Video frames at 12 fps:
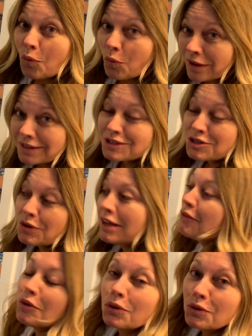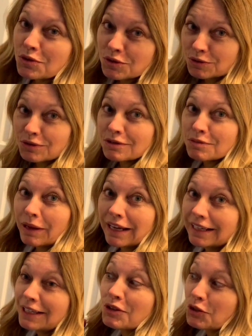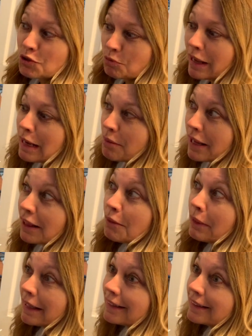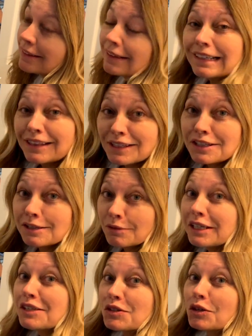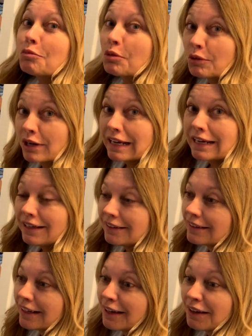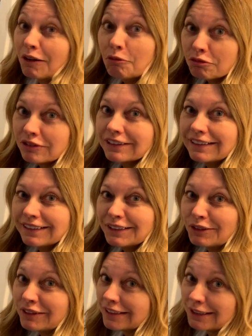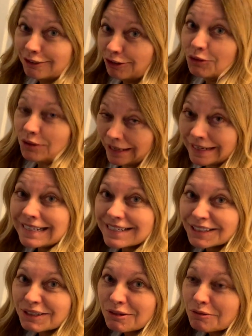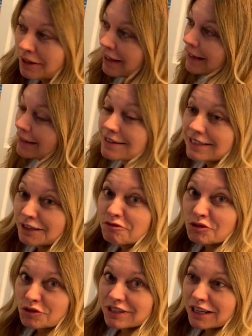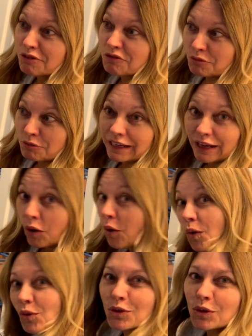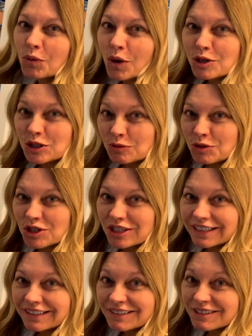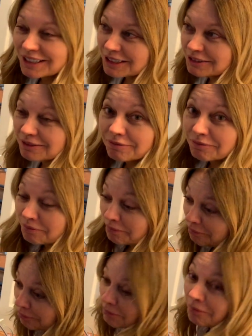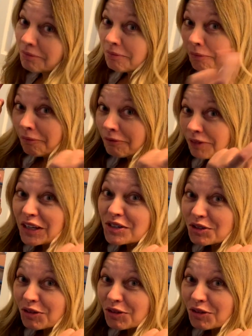Once you have all your screws back in, you get your back panel back in, this is where you start praying that hopefully you did it all right and save yourself from buying a whole new washing machine. So, fingers